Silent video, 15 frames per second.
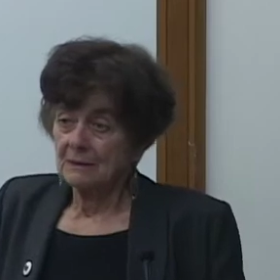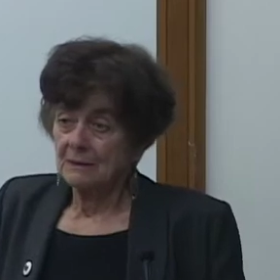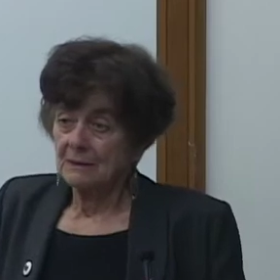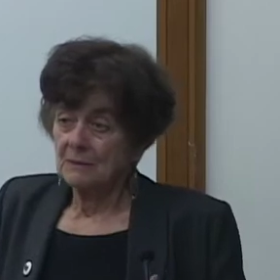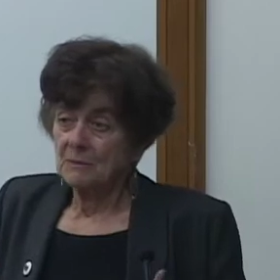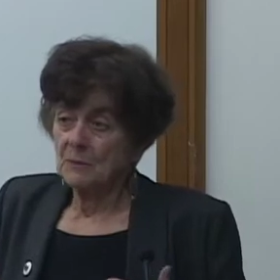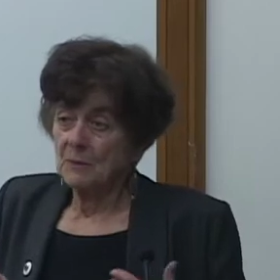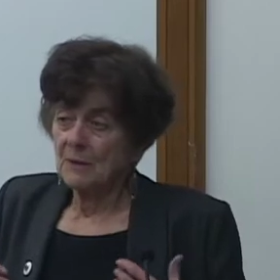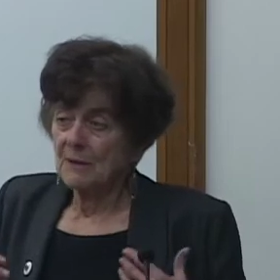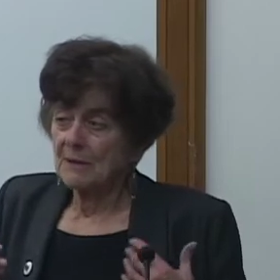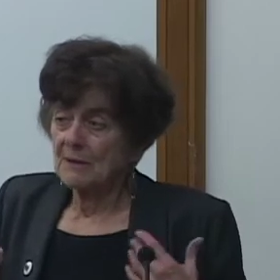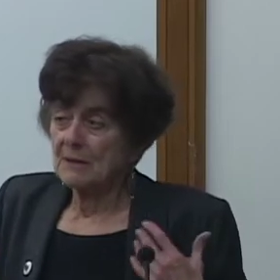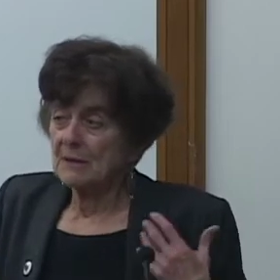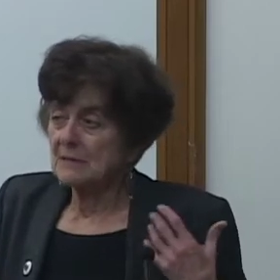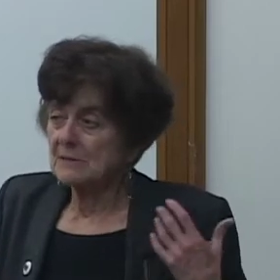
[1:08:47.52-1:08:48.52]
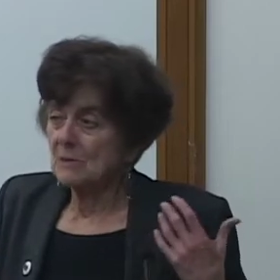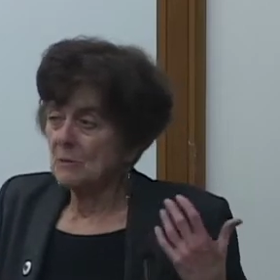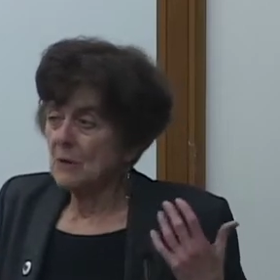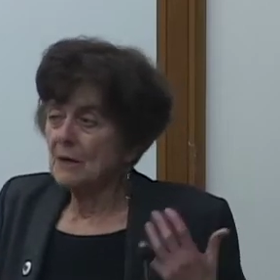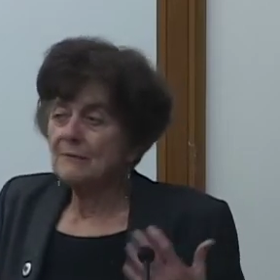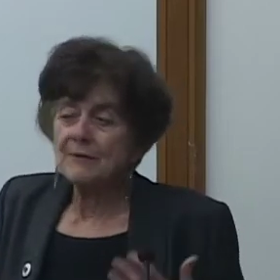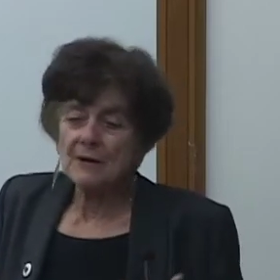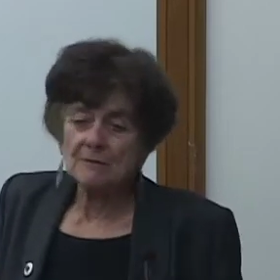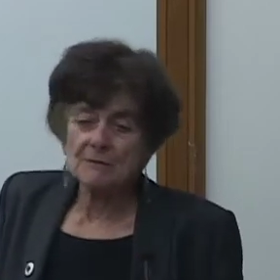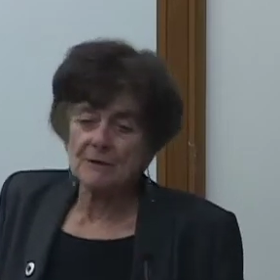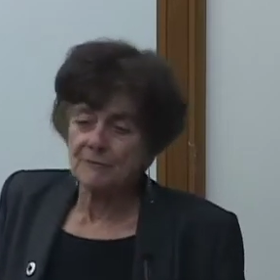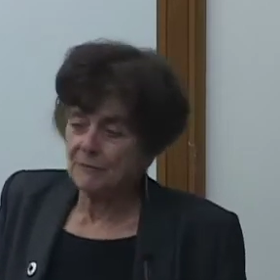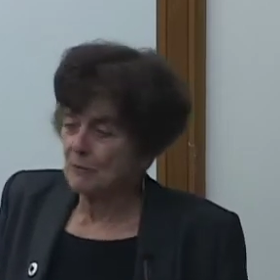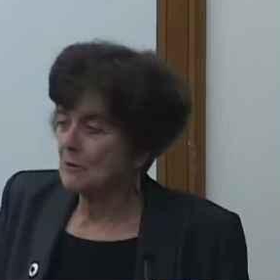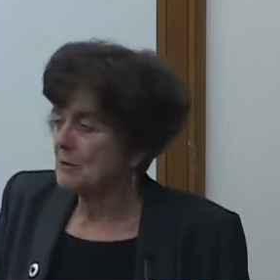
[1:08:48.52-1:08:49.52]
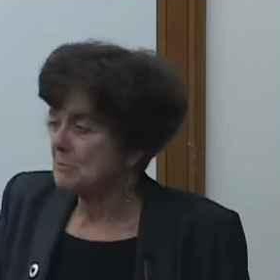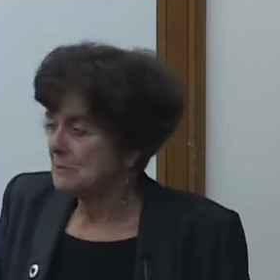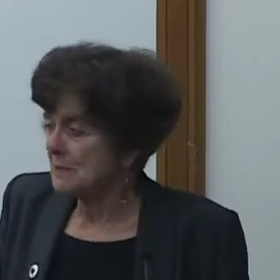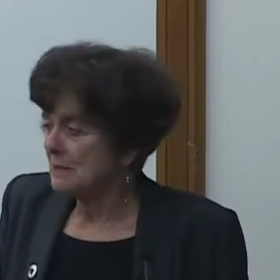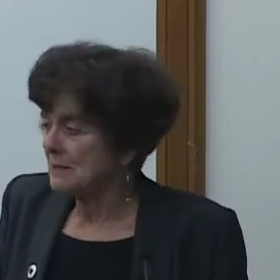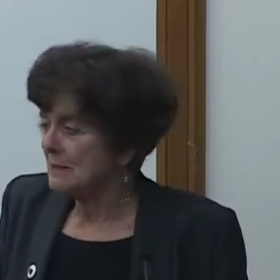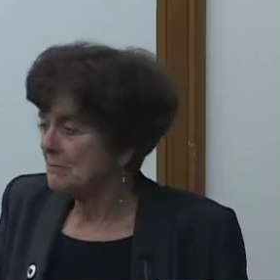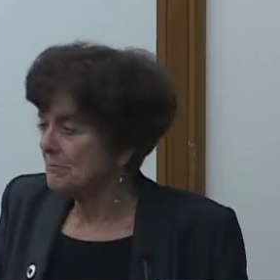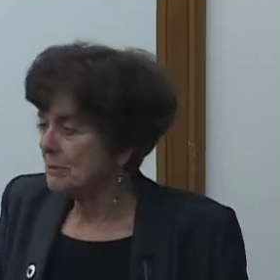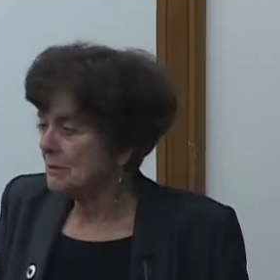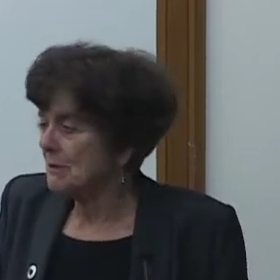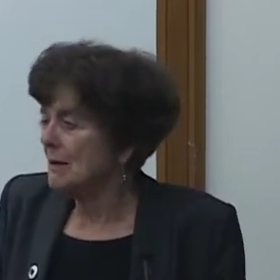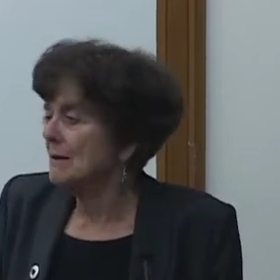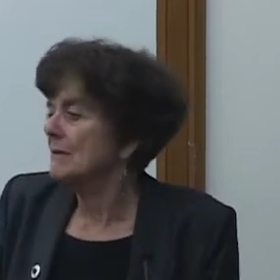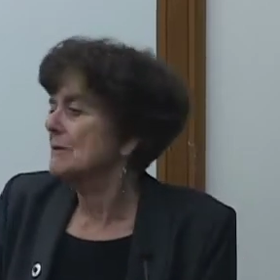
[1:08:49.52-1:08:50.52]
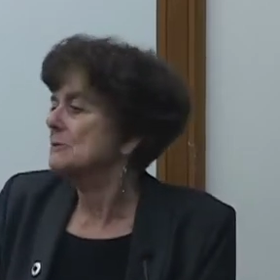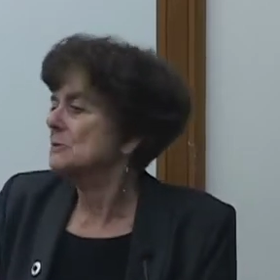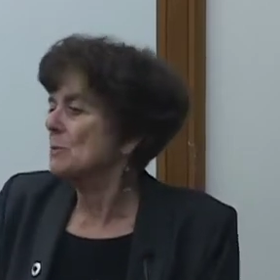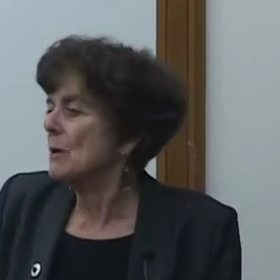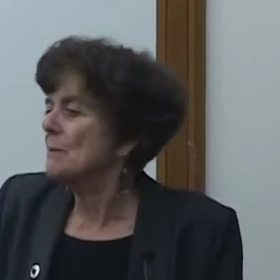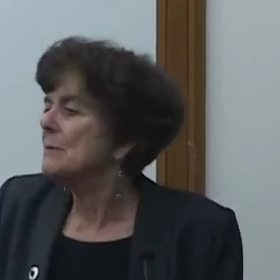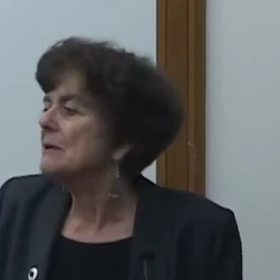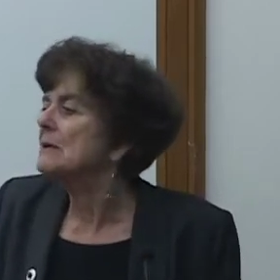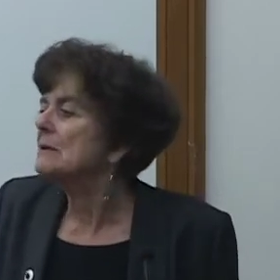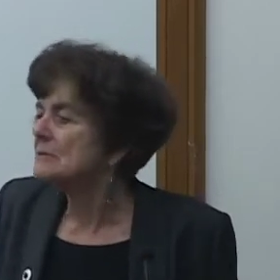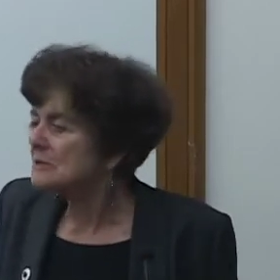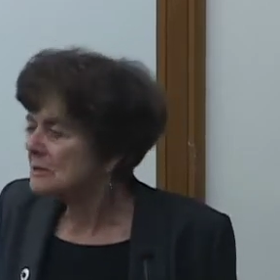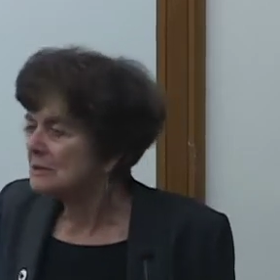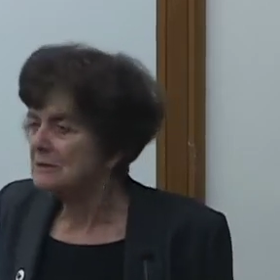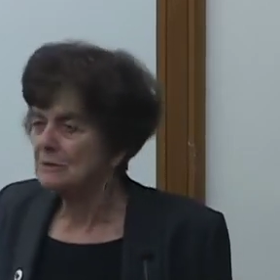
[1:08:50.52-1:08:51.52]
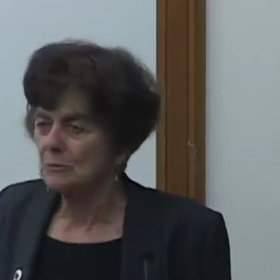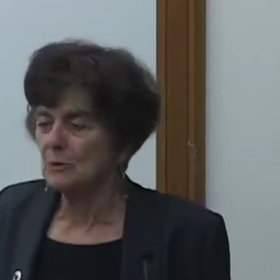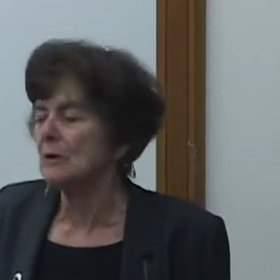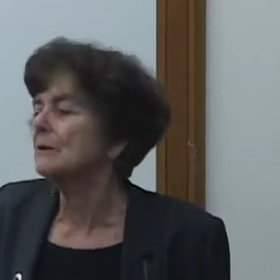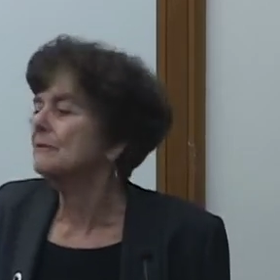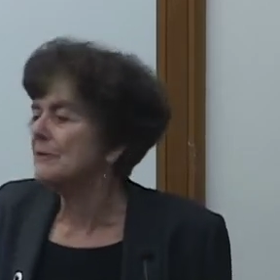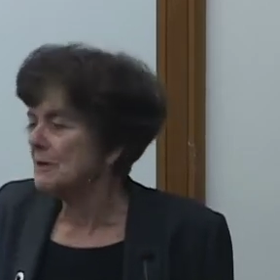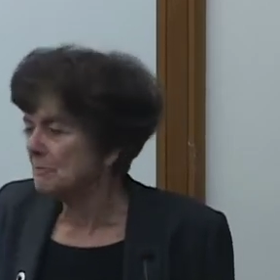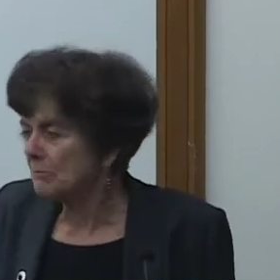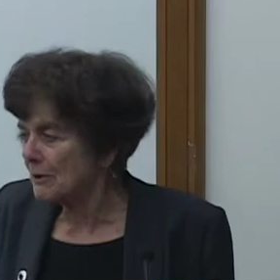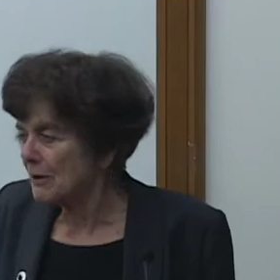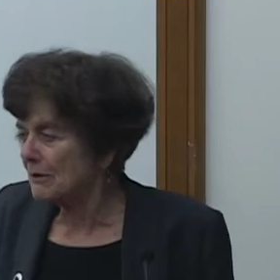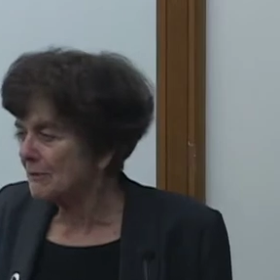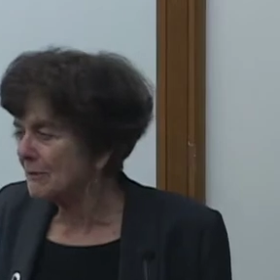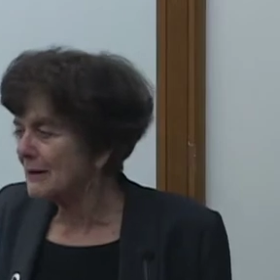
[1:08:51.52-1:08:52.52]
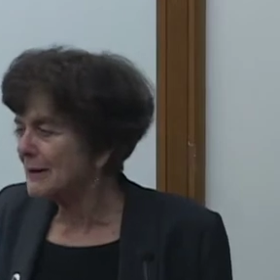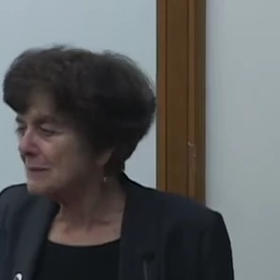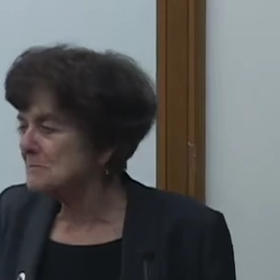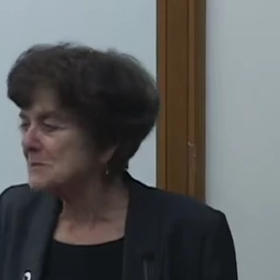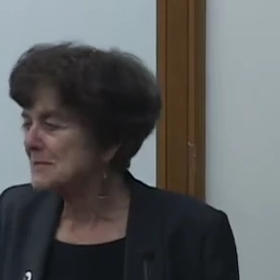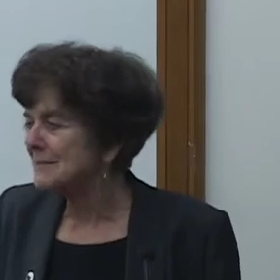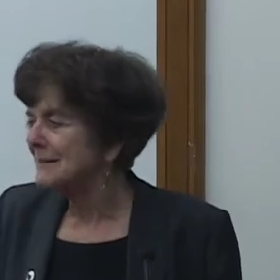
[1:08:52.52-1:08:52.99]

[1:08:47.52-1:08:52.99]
I mean, one of the things that welfare reform did, it put all those women into workfare programs.